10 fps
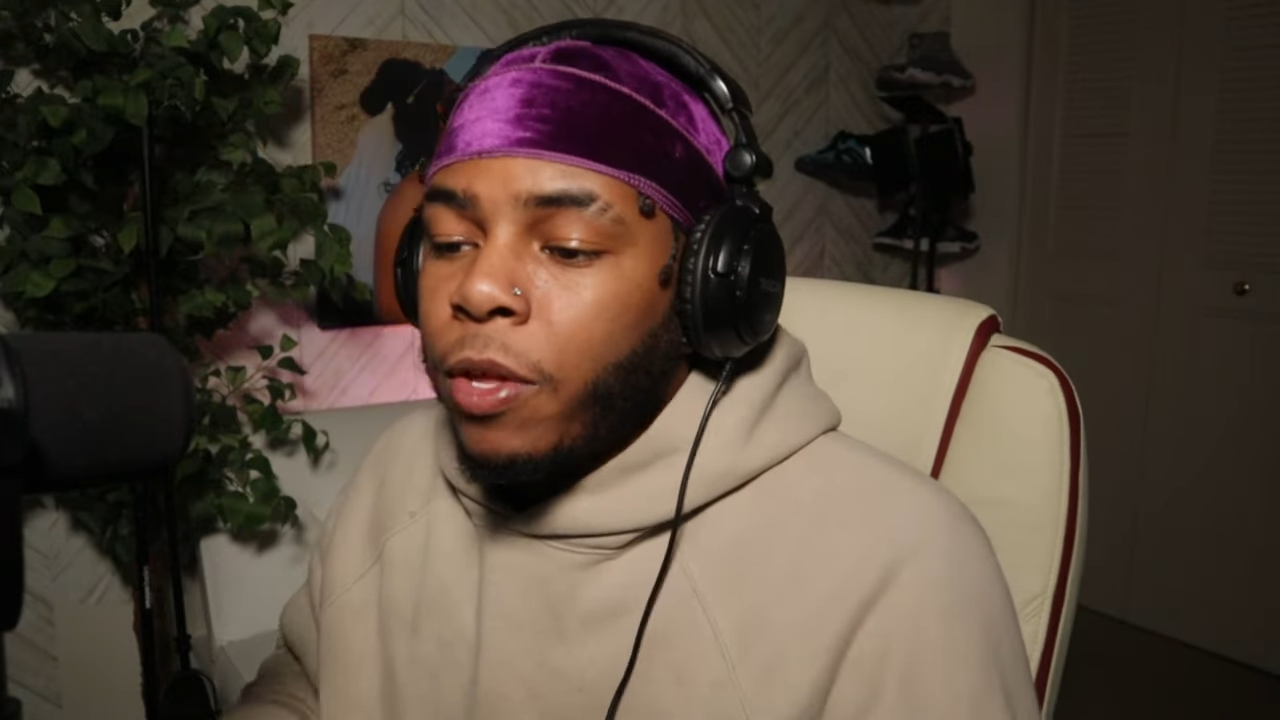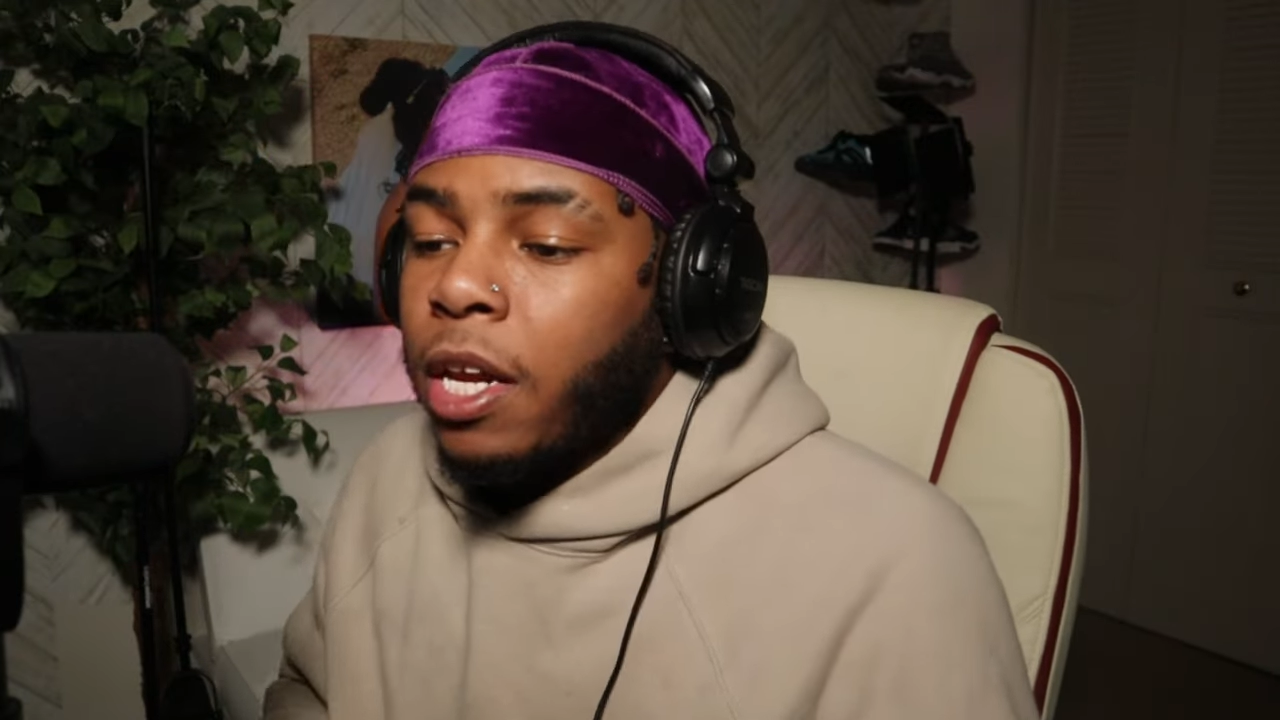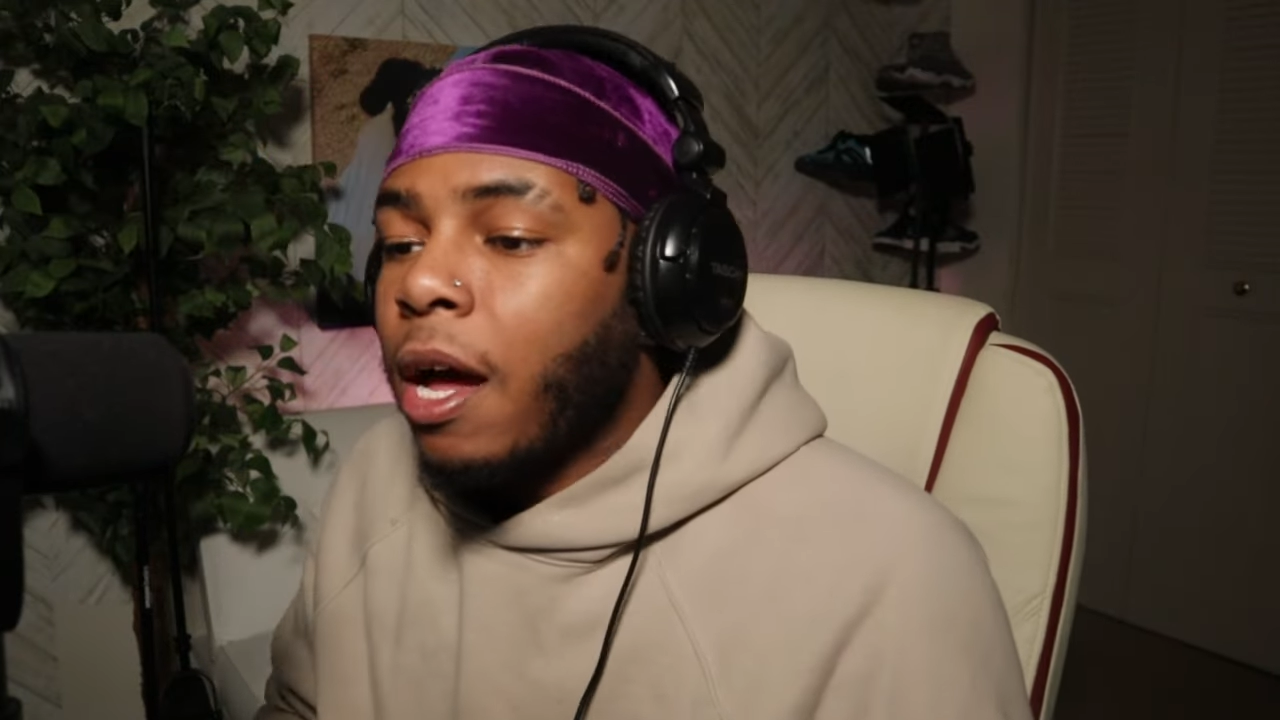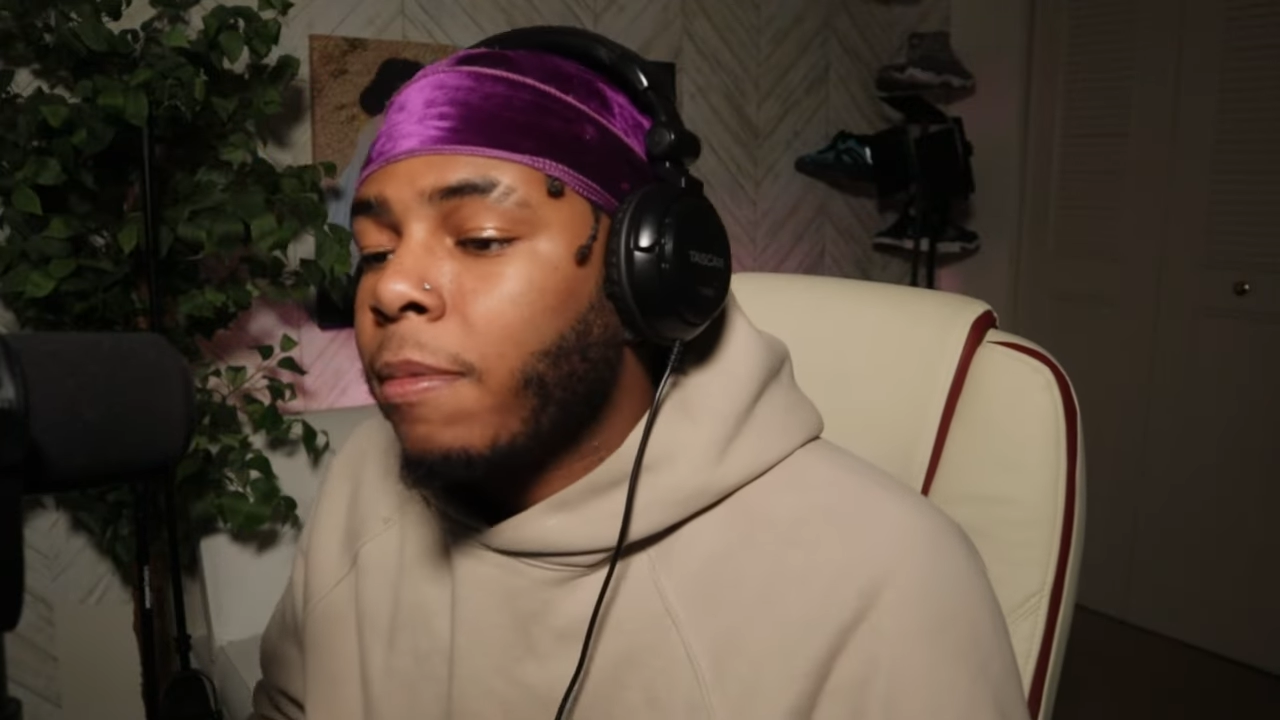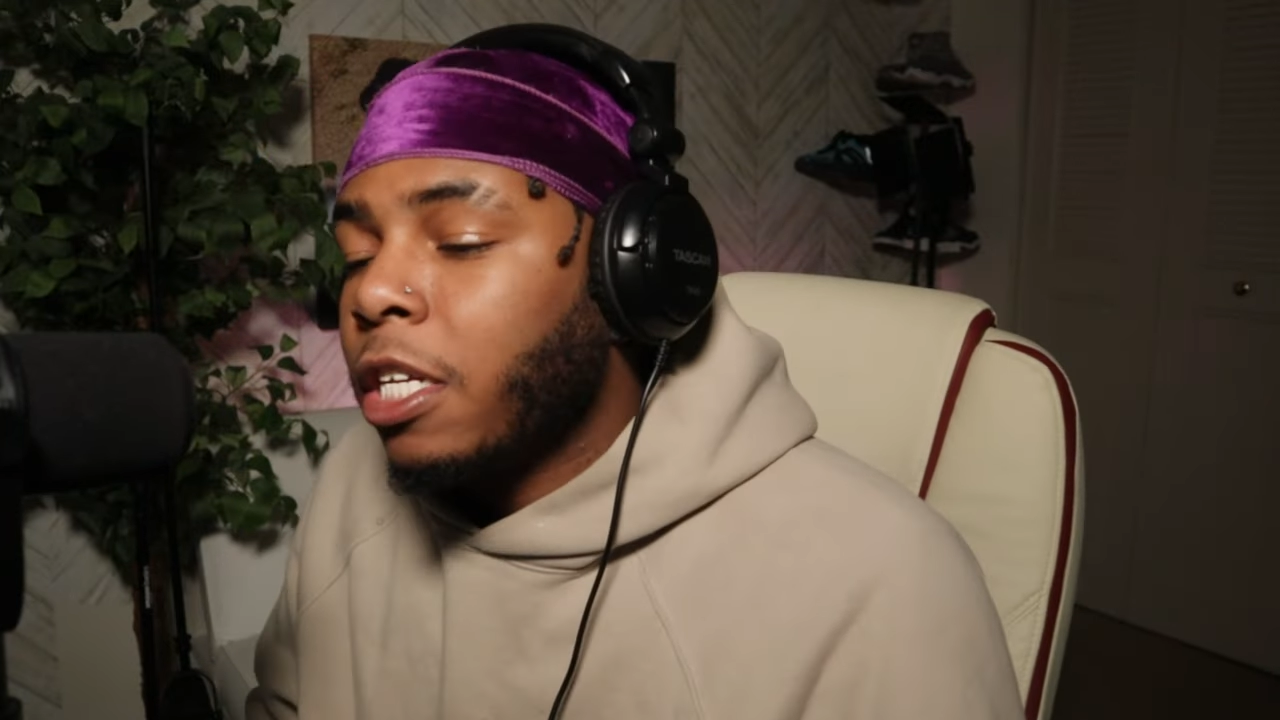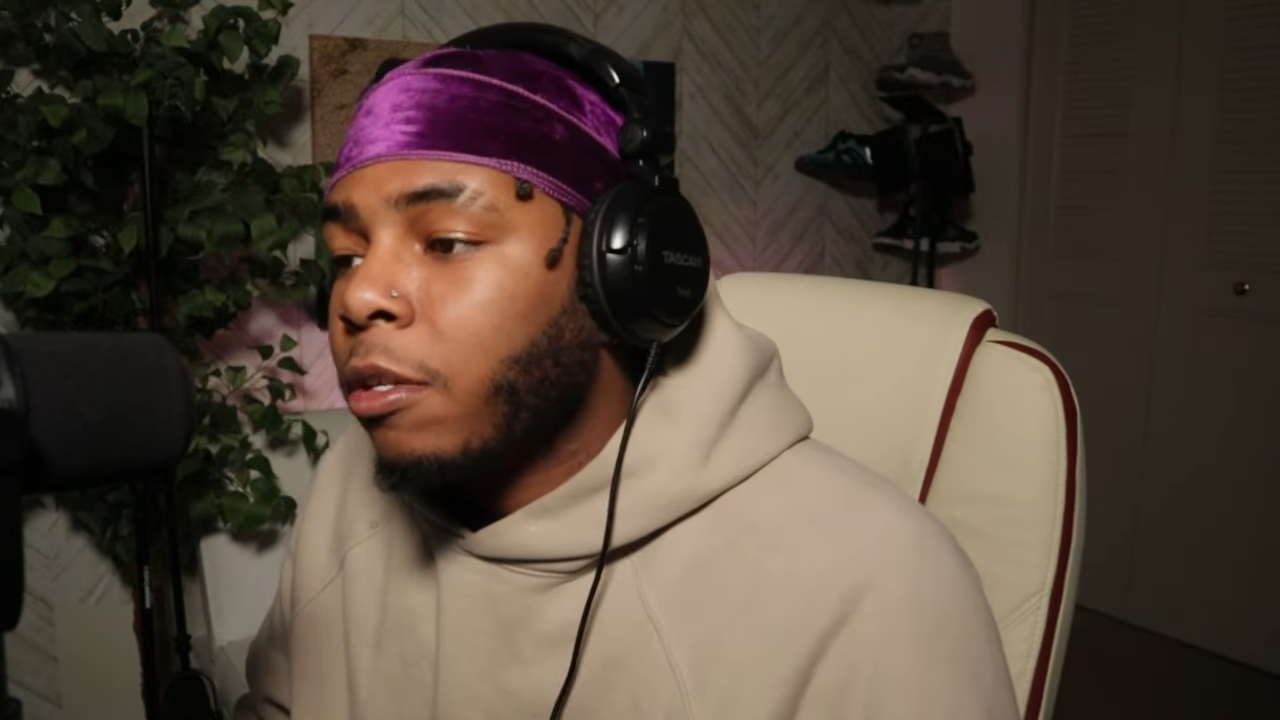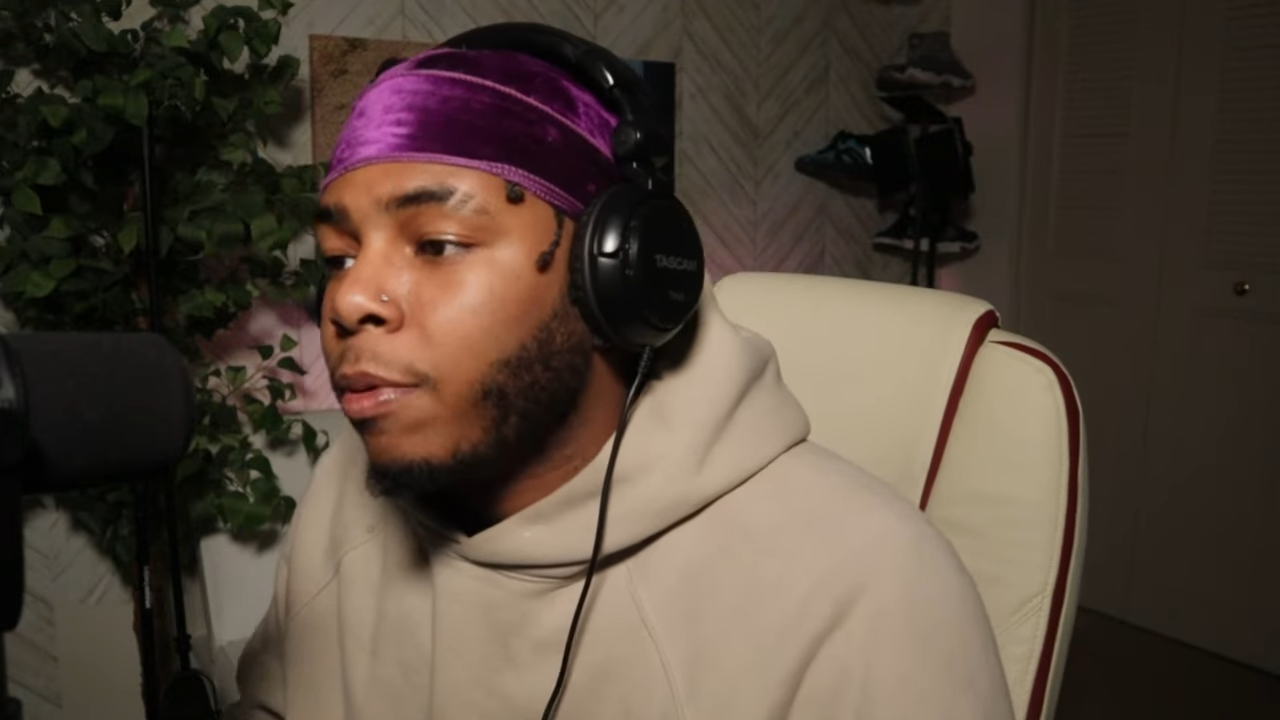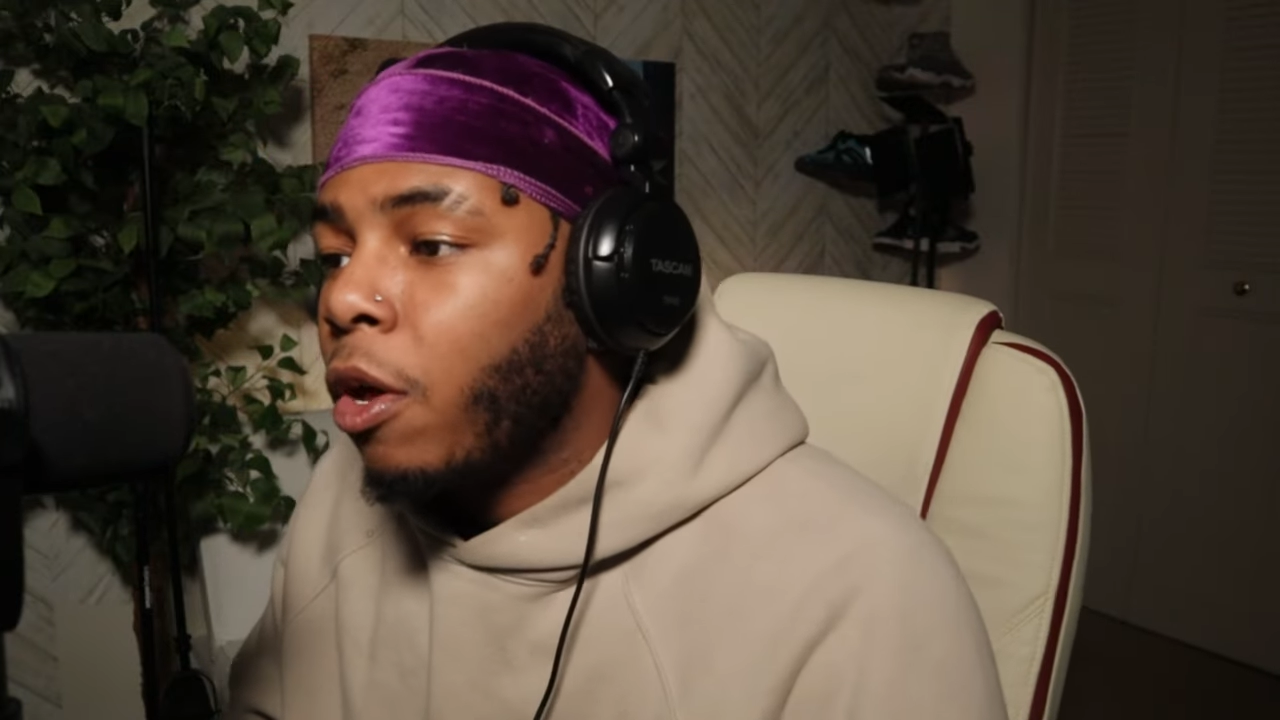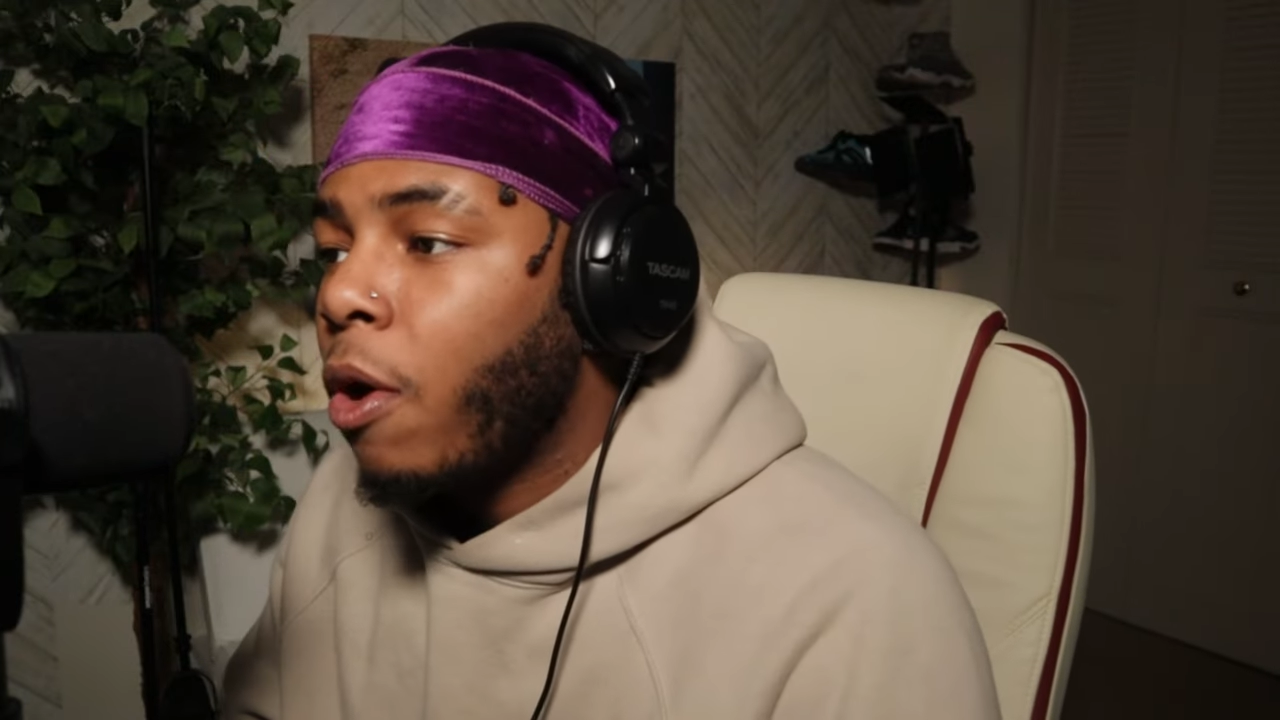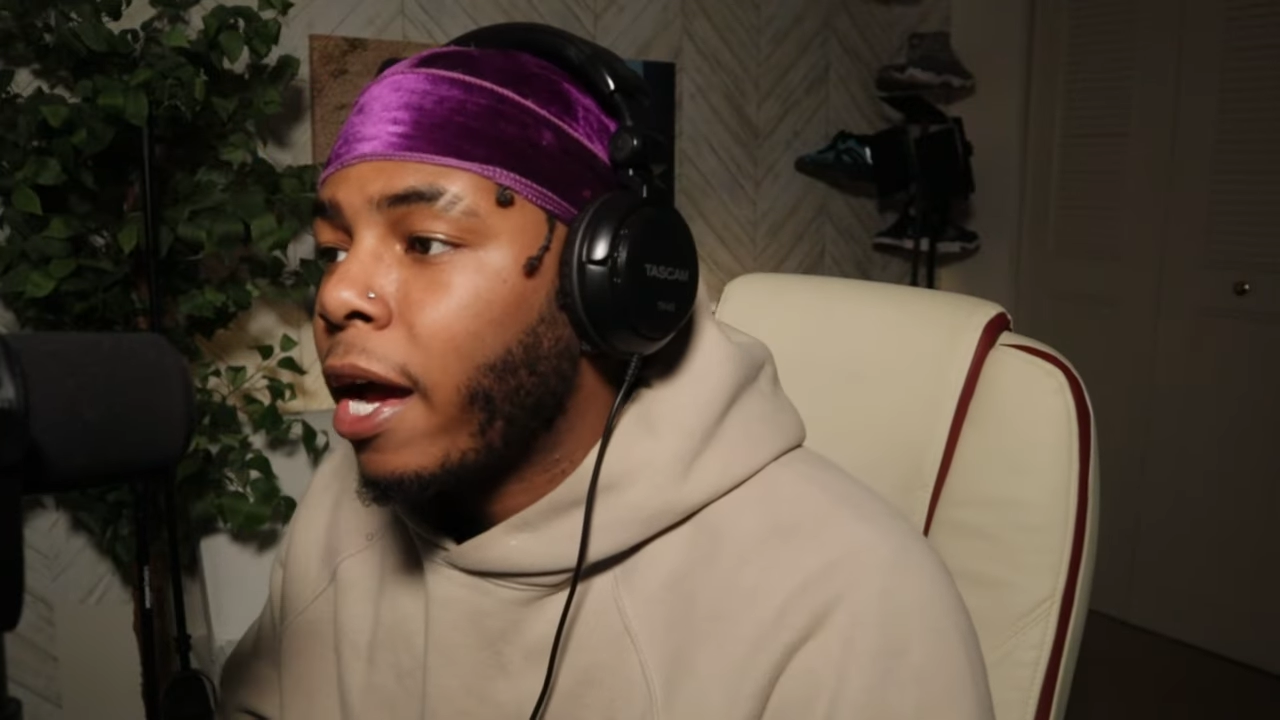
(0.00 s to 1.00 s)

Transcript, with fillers: in the comment section below